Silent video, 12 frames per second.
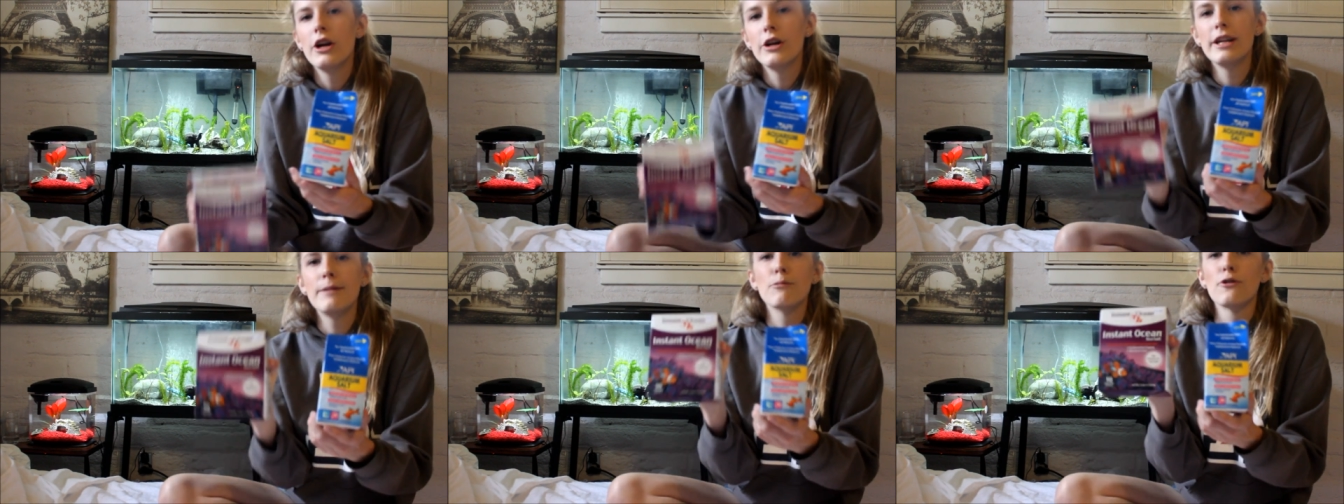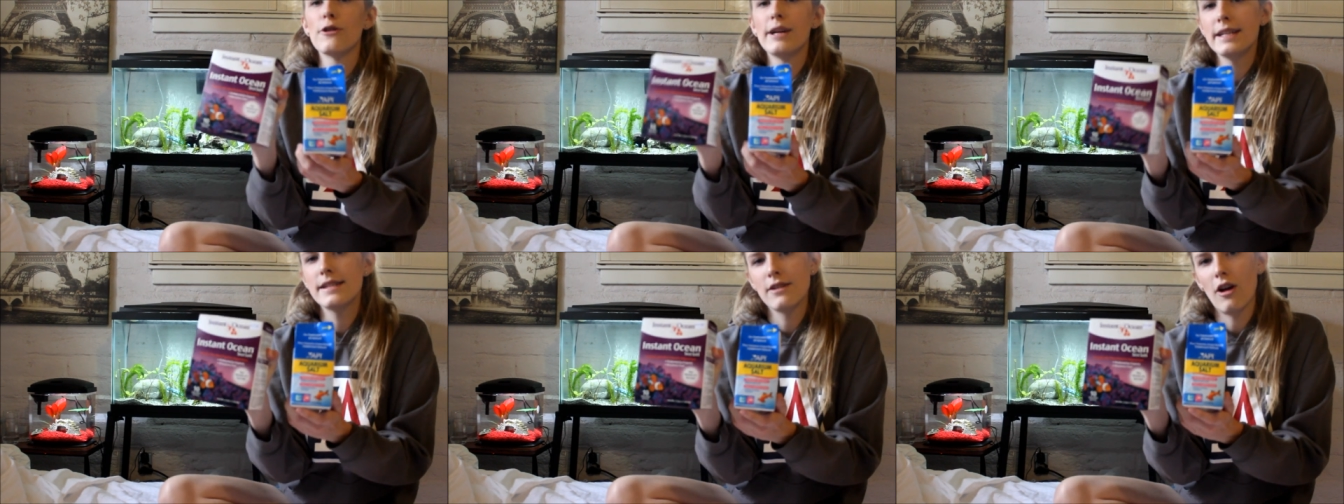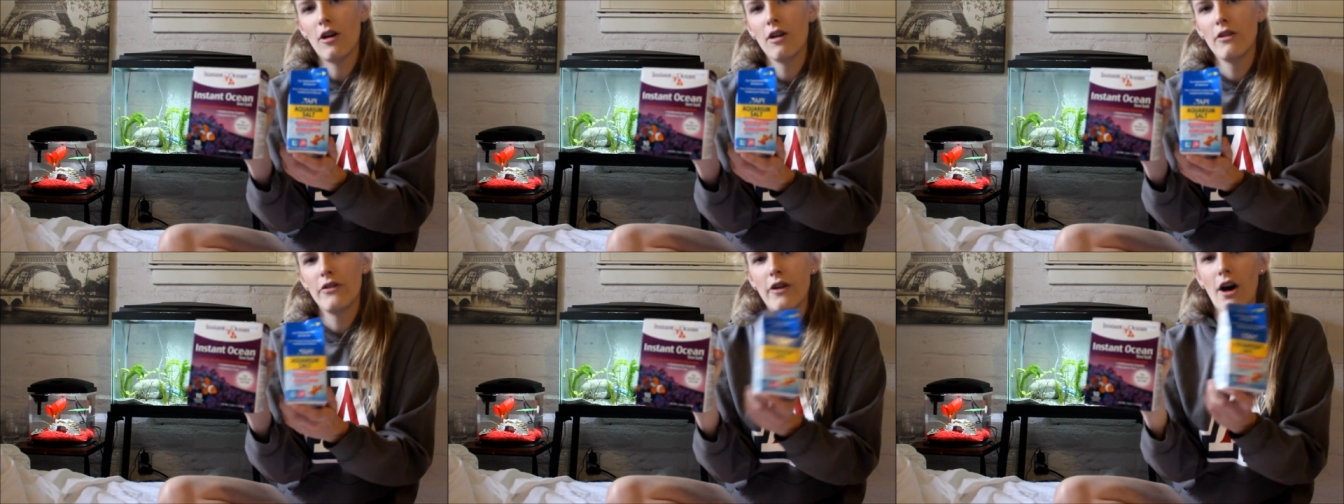You need marine
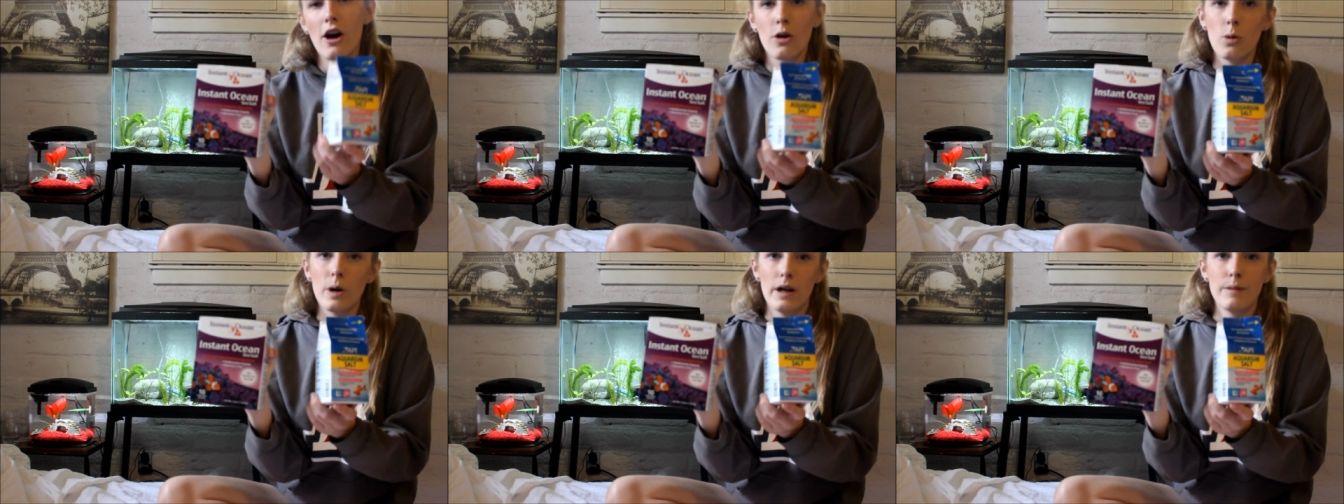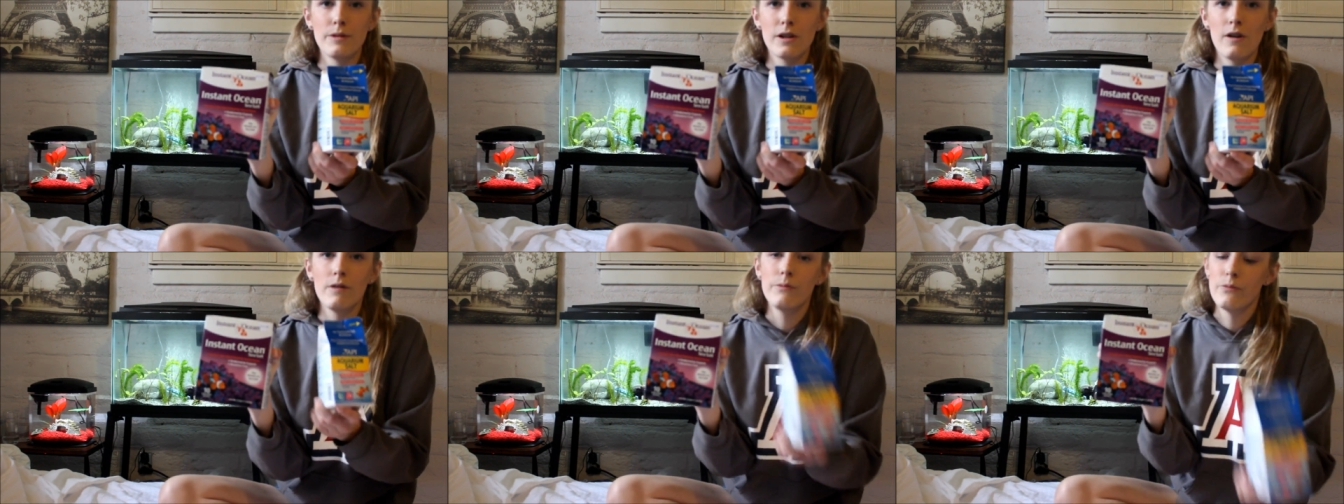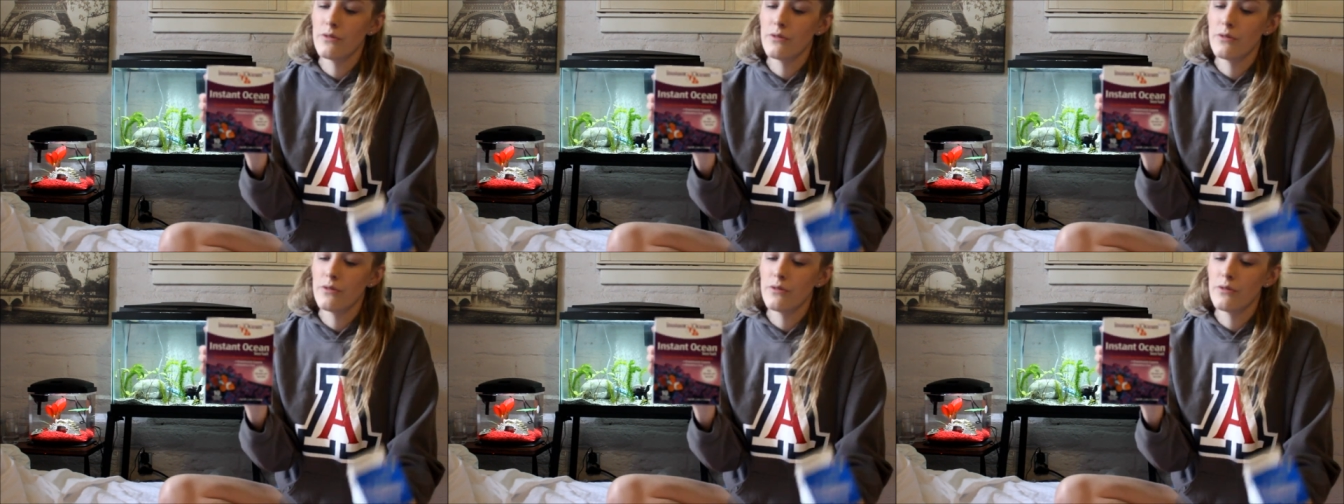salt, not aquarium salt.